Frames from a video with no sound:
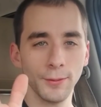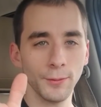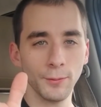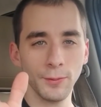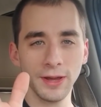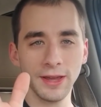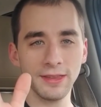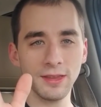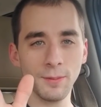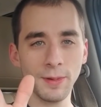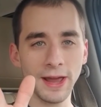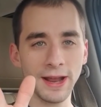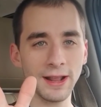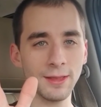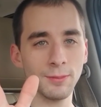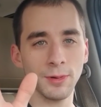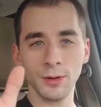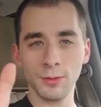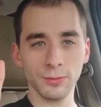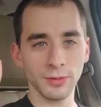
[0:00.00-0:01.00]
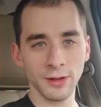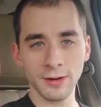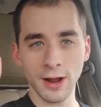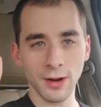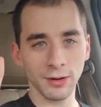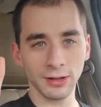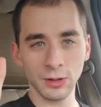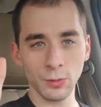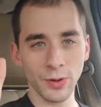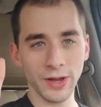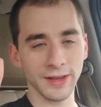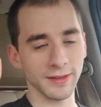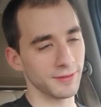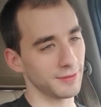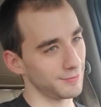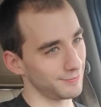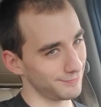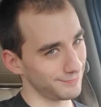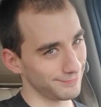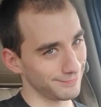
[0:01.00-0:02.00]
We could debate it, but they're not really
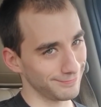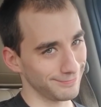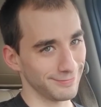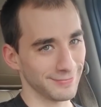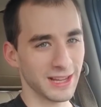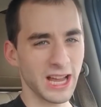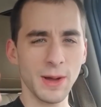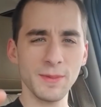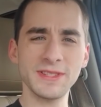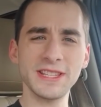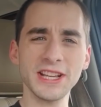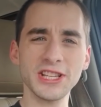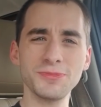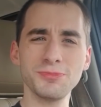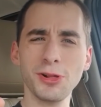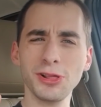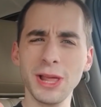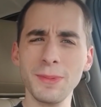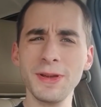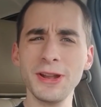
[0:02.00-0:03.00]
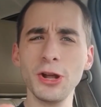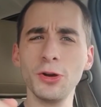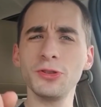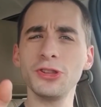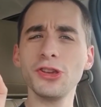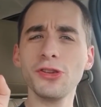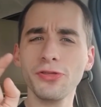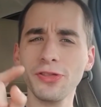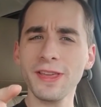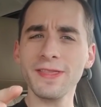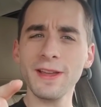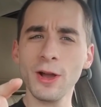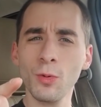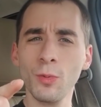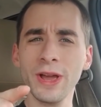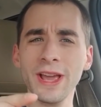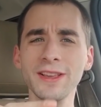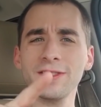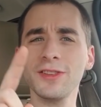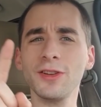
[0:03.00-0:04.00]
wings. Comment section below, let me know, do you think they're
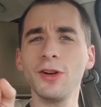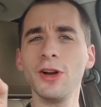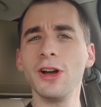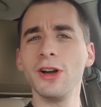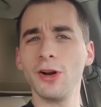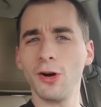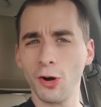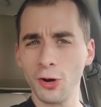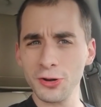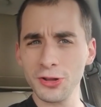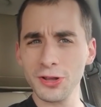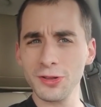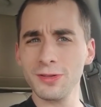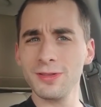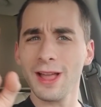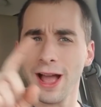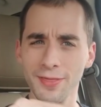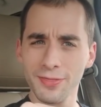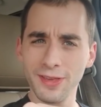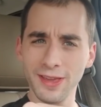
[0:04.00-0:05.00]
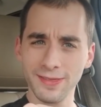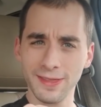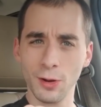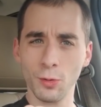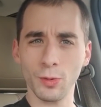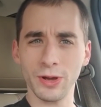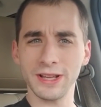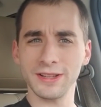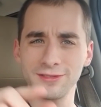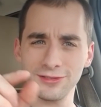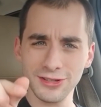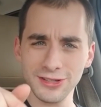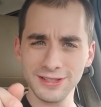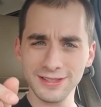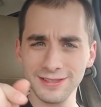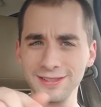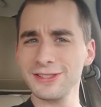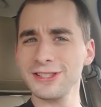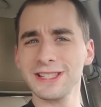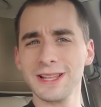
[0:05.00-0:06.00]
wings? Or do you not think they're wings?
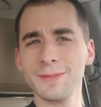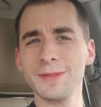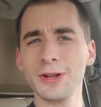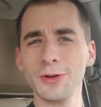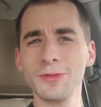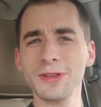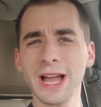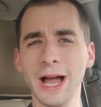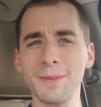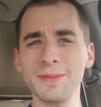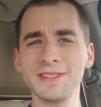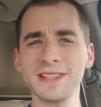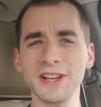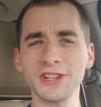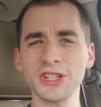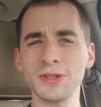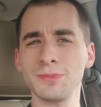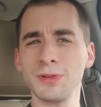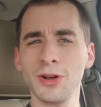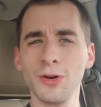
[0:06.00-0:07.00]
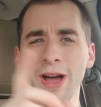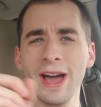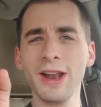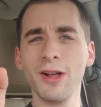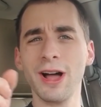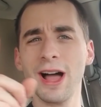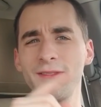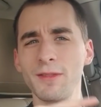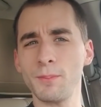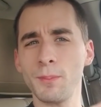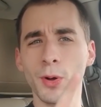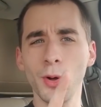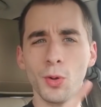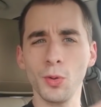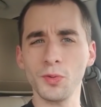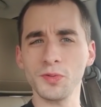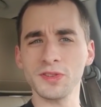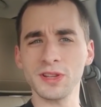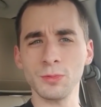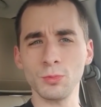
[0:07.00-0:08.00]
Just let me know in the comment section below, and I'll have a
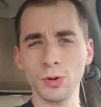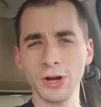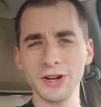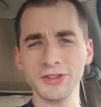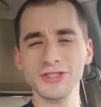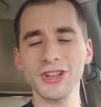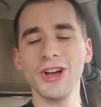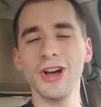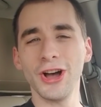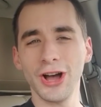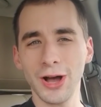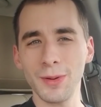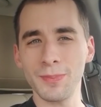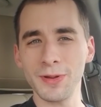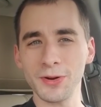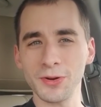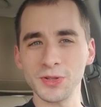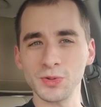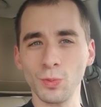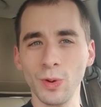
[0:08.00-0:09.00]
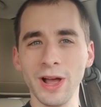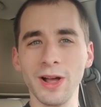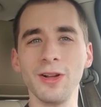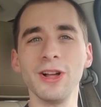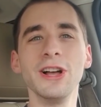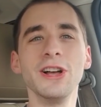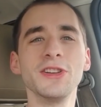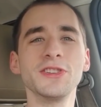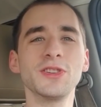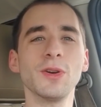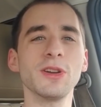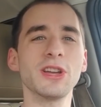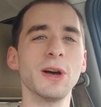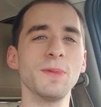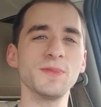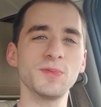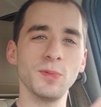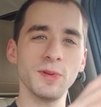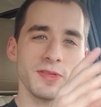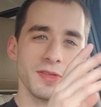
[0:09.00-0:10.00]
poll somewheres up here as well. So it
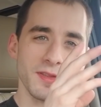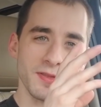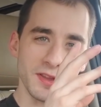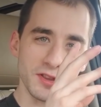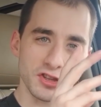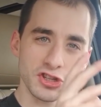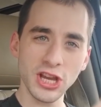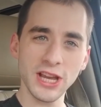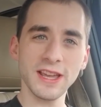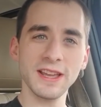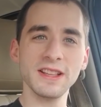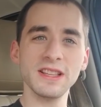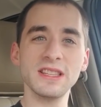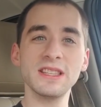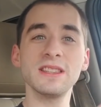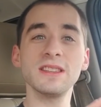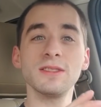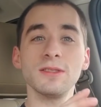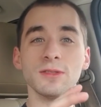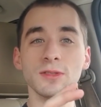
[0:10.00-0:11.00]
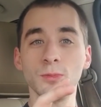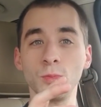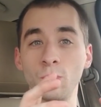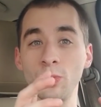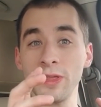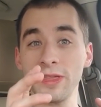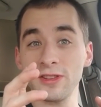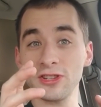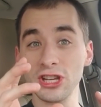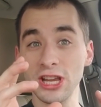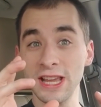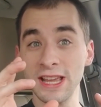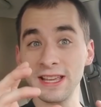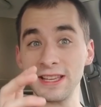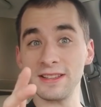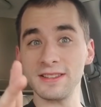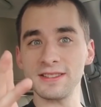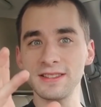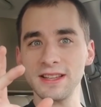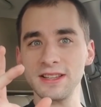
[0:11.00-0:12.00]
comes with the chickens, which
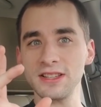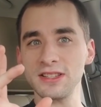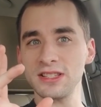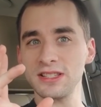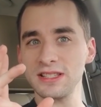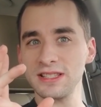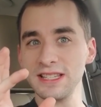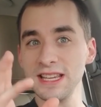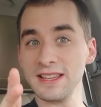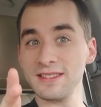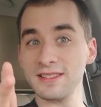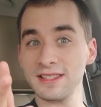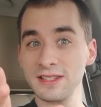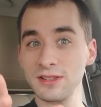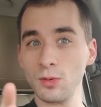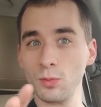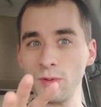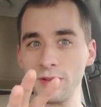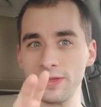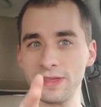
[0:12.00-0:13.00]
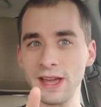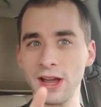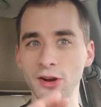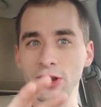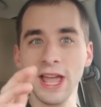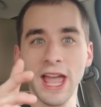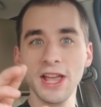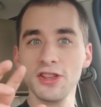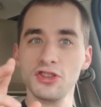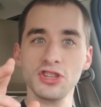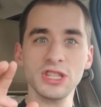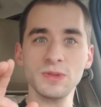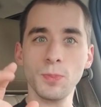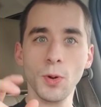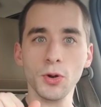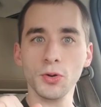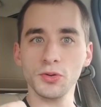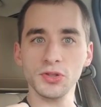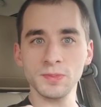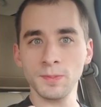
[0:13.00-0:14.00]
is seasoned with their Cajun
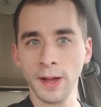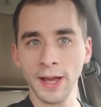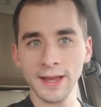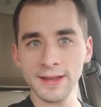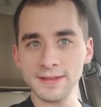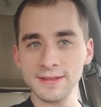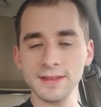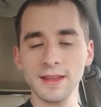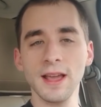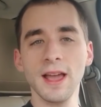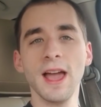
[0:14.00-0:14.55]
Sparkle spice,